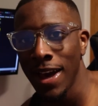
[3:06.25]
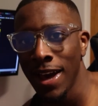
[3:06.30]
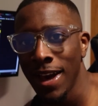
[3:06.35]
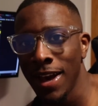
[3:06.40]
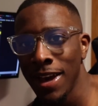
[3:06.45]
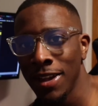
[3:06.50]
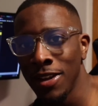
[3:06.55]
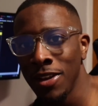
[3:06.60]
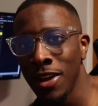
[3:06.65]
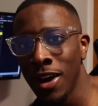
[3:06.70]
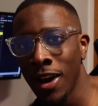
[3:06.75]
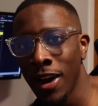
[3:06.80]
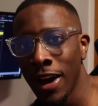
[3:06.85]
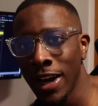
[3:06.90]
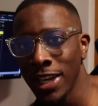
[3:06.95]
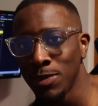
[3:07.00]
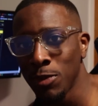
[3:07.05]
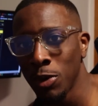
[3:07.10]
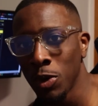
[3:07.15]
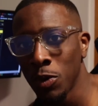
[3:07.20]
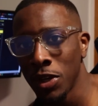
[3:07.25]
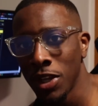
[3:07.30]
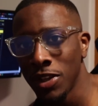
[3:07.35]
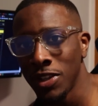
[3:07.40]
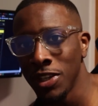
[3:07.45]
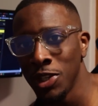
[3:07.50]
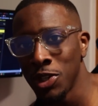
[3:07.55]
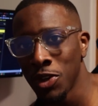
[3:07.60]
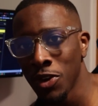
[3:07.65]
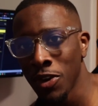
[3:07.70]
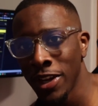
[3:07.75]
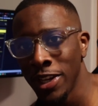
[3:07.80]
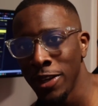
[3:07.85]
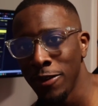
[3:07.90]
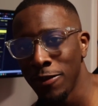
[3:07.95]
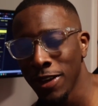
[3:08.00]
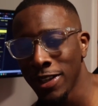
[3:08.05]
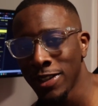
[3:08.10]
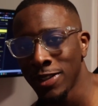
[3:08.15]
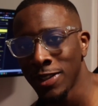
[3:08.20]
and I spoke with a teacher and he
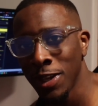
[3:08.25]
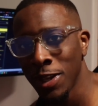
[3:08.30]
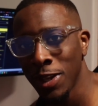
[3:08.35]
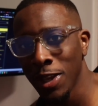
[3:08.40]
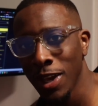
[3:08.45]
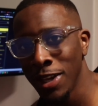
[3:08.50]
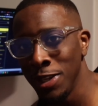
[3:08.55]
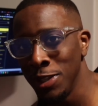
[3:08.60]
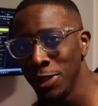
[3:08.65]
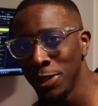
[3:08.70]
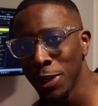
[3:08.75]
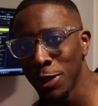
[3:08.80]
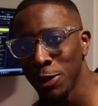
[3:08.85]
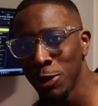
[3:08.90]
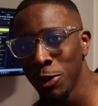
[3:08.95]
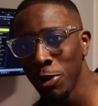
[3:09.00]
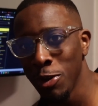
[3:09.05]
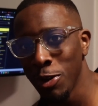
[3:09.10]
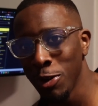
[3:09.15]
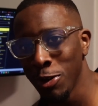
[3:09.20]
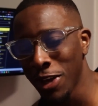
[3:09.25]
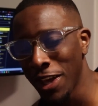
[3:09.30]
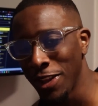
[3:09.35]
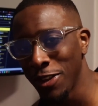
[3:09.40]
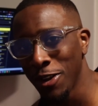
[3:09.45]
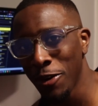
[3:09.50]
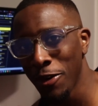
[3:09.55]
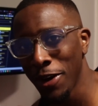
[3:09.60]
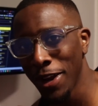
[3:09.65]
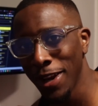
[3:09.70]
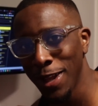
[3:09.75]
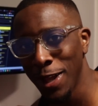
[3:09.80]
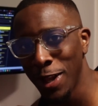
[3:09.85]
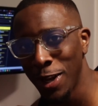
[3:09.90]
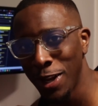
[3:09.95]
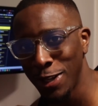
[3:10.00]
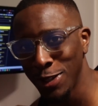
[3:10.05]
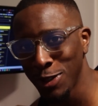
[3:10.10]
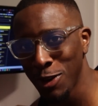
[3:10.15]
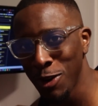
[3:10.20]
fixed it and he said to go look at the grade.
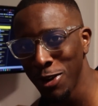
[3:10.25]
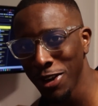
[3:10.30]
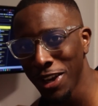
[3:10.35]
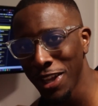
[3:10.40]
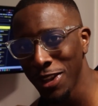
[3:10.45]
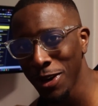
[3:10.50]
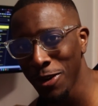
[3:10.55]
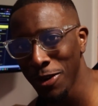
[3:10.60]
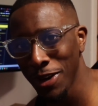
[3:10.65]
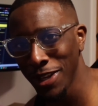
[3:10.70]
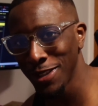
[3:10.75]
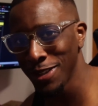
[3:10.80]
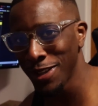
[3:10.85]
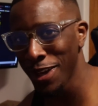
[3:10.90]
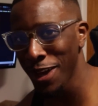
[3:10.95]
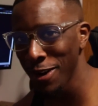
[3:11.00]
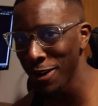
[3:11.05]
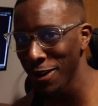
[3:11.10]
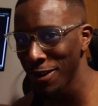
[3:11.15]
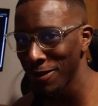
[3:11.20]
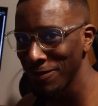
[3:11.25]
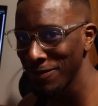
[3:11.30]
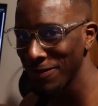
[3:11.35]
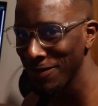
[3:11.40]
Let's go look at the grade together.